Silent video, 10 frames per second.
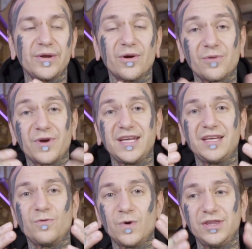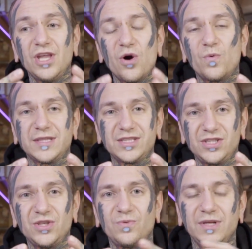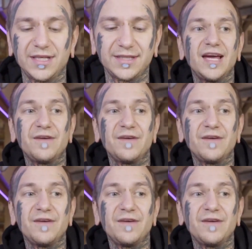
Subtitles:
you already would know what to do with it.